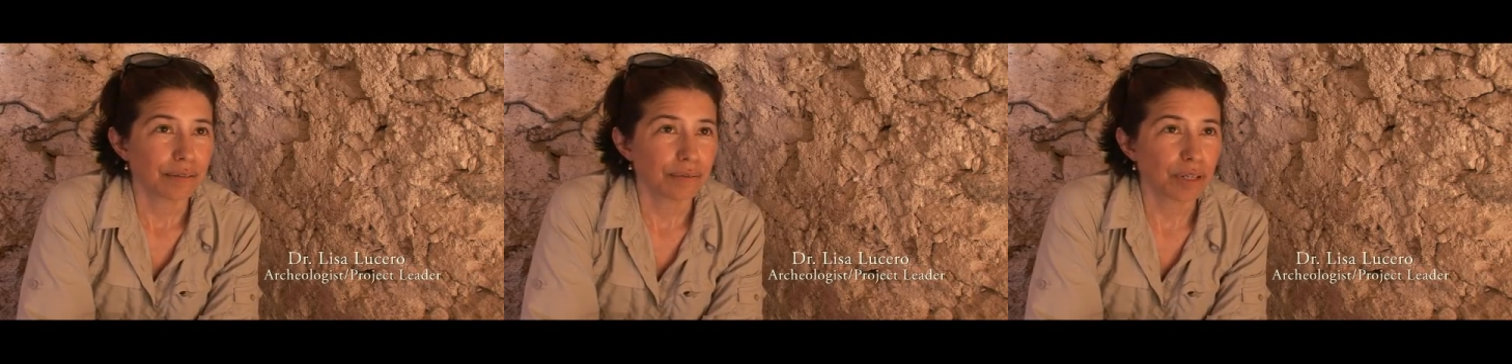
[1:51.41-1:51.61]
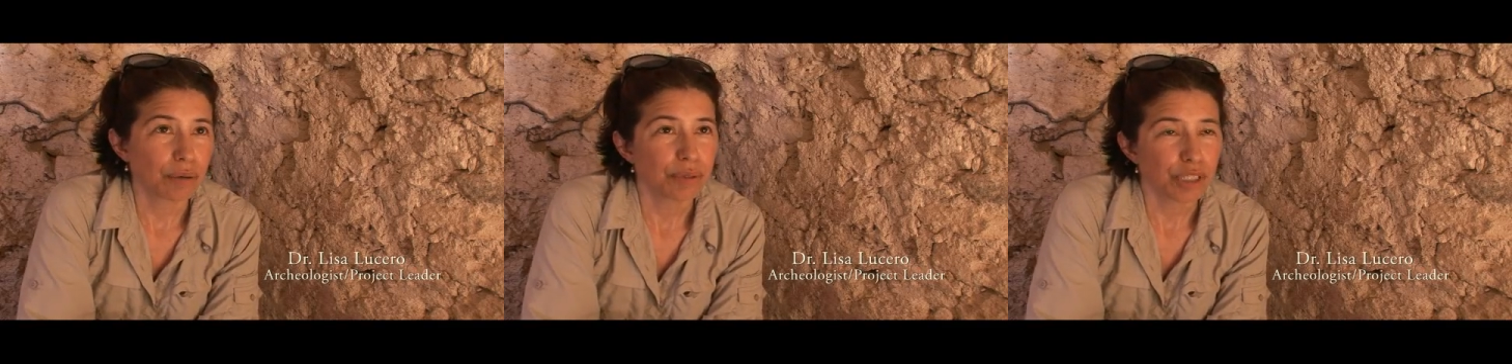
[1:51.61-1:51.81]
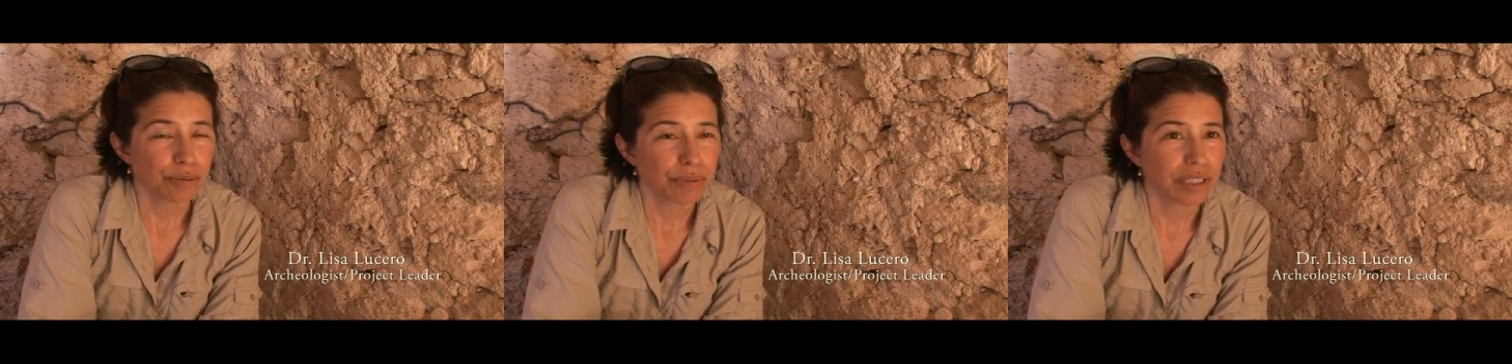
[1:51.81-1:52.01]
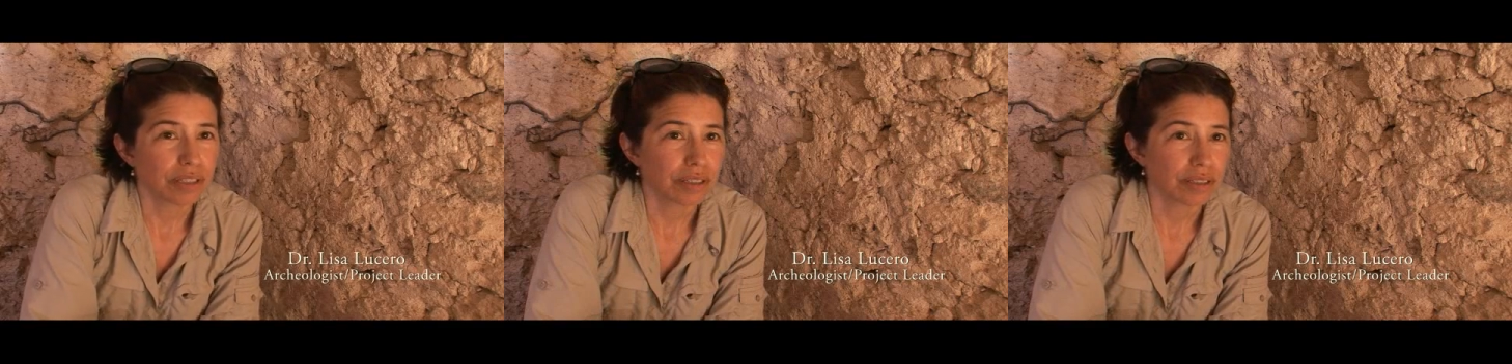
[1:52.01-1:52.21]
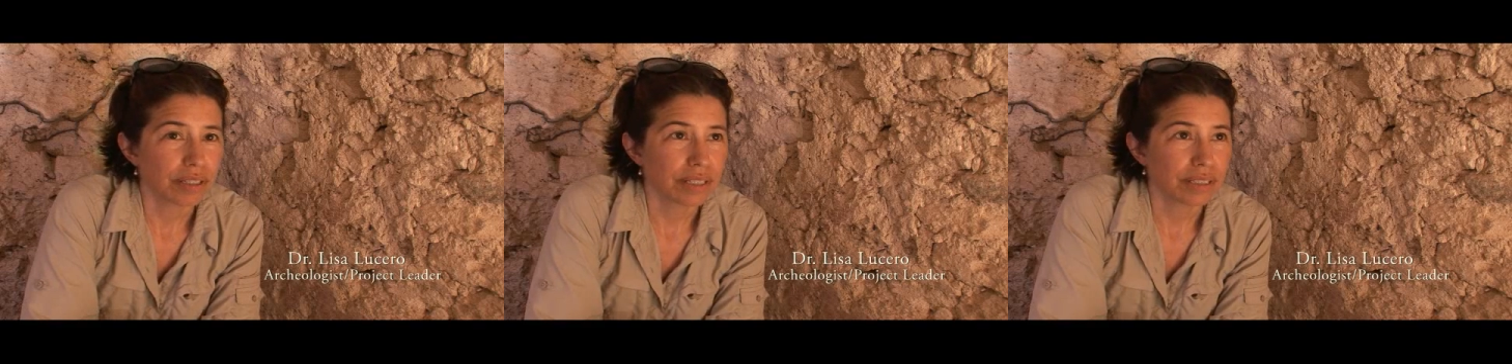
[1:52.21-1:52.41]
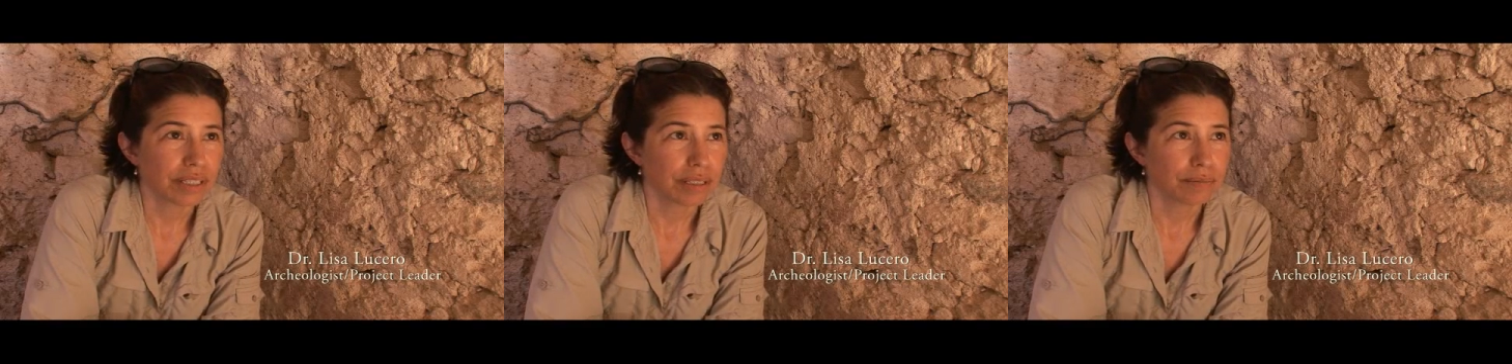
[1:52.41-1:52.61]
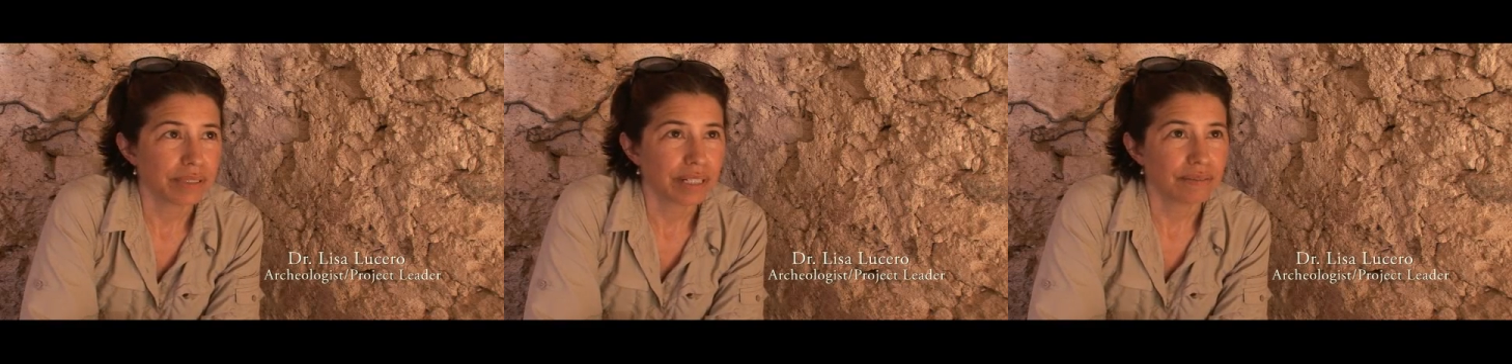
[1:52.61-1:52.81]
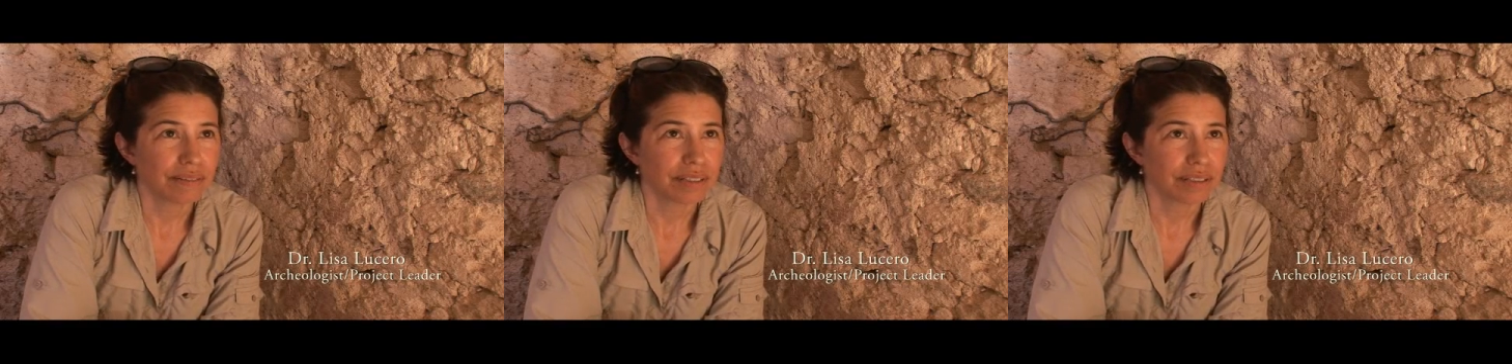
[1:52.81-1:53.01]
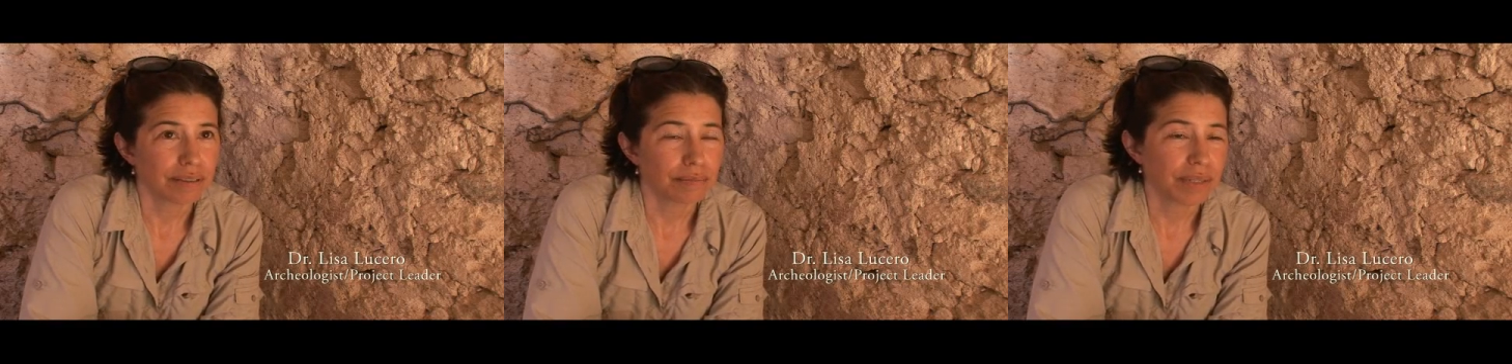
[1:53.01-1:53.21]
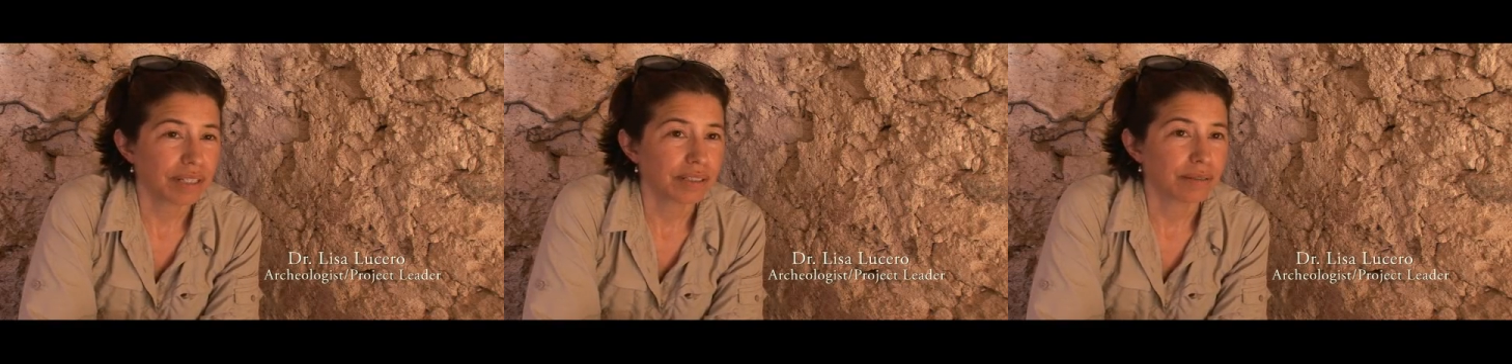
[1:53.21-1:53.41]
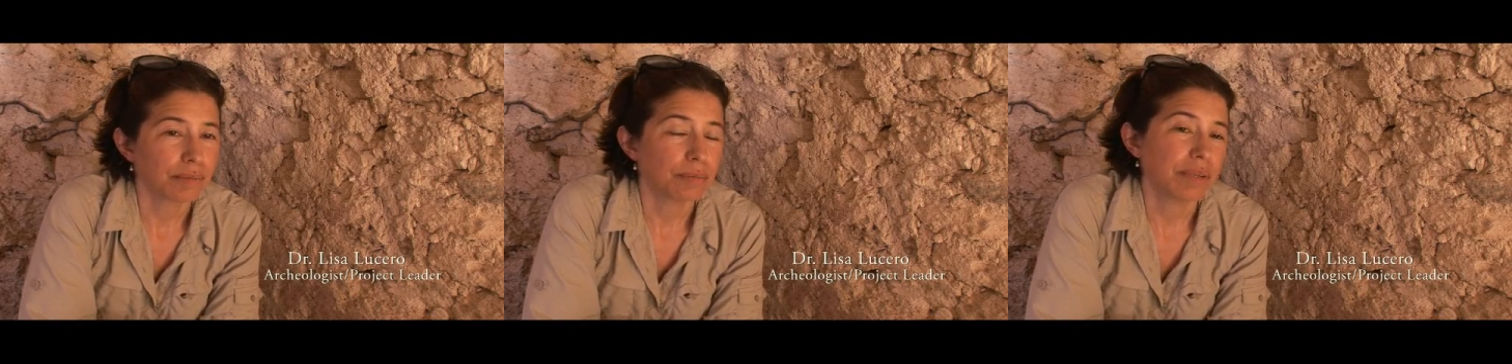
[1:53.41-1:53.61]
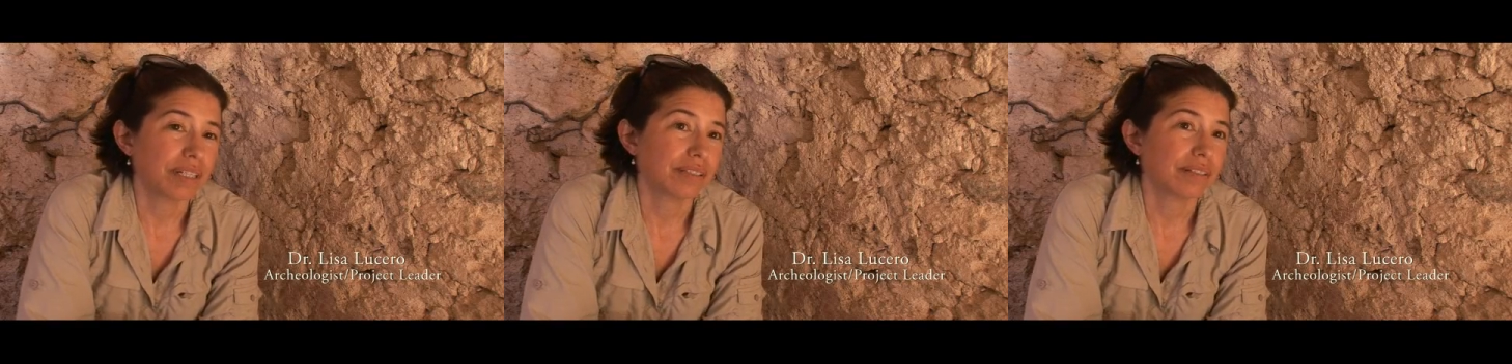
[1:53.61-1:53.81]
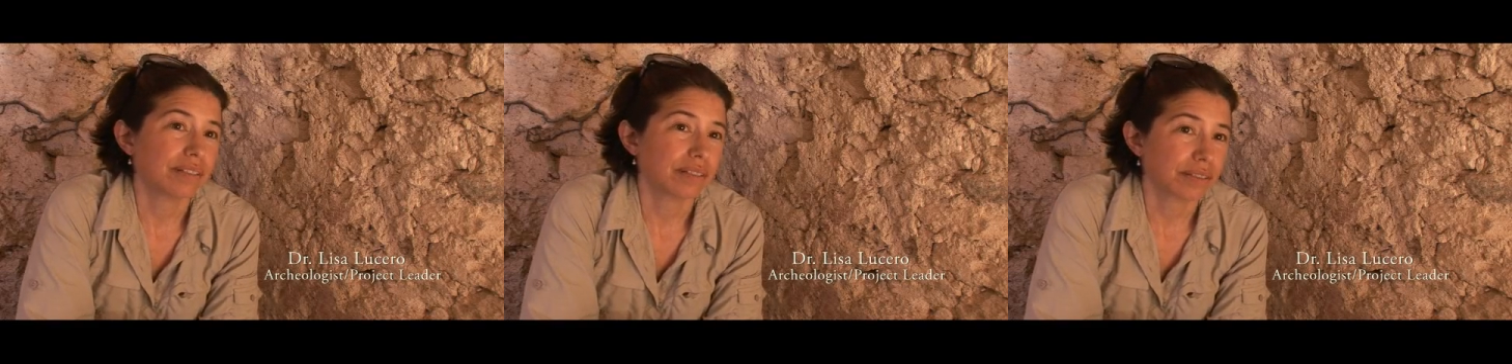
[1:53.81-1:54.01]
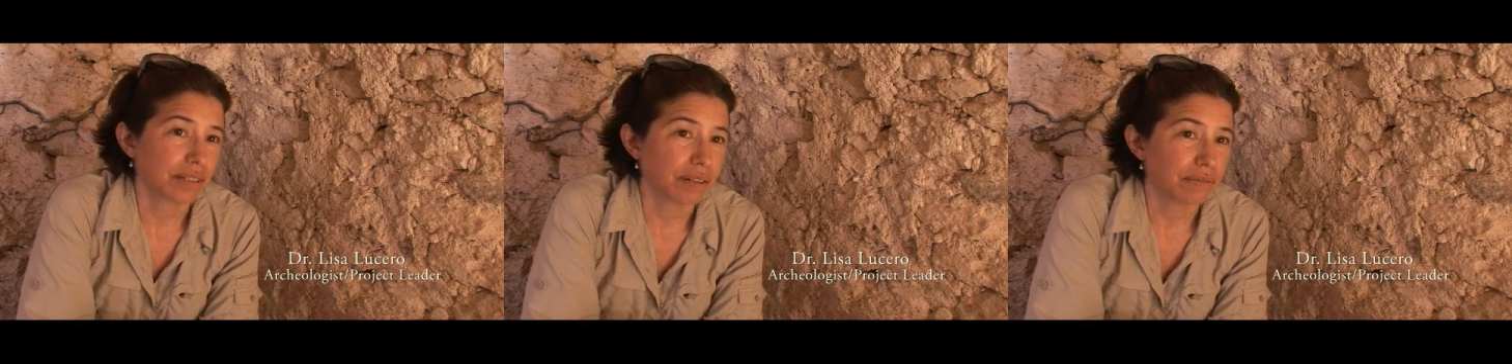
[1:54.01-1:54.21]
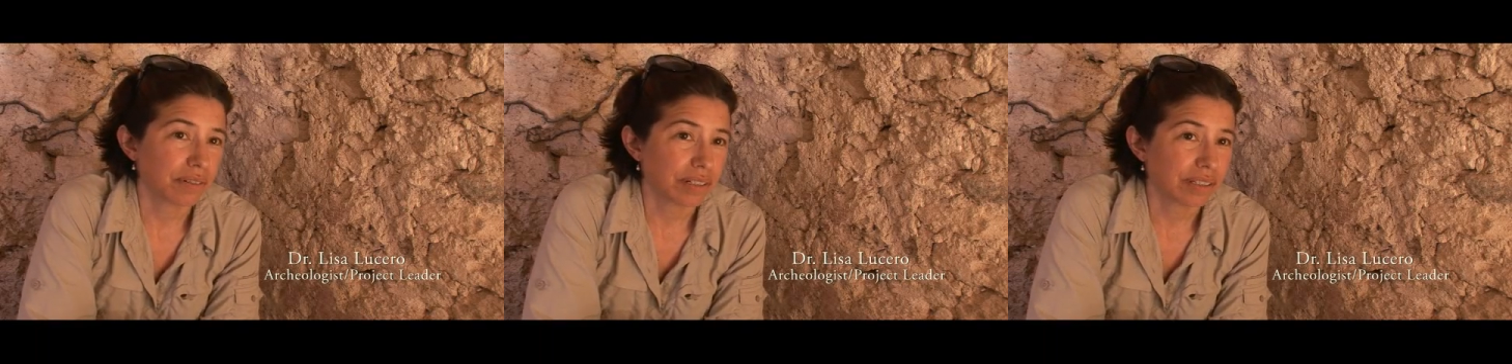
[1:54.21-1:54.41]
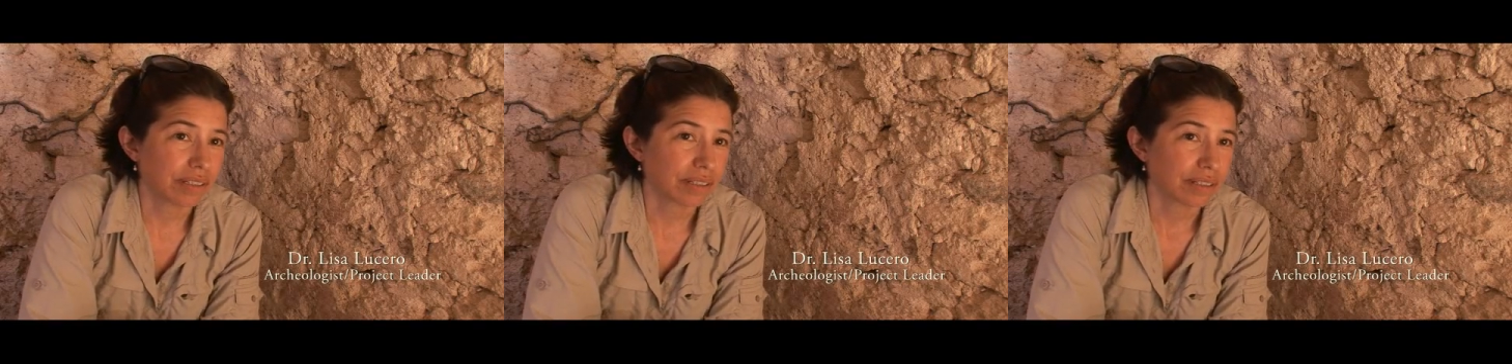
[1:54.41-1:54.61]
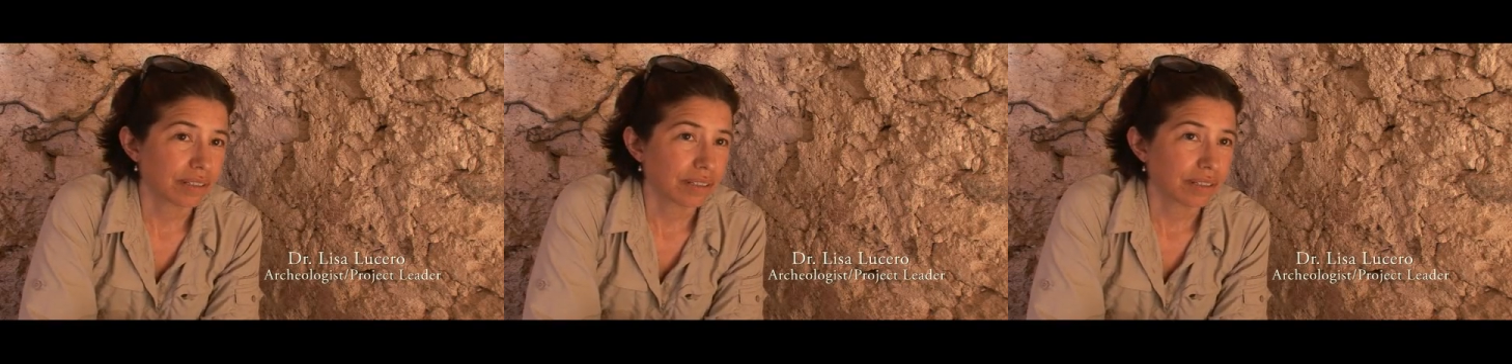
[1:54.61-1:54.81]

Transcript: Robbie Schmittner and Kim Davidson made some amazing discoveries.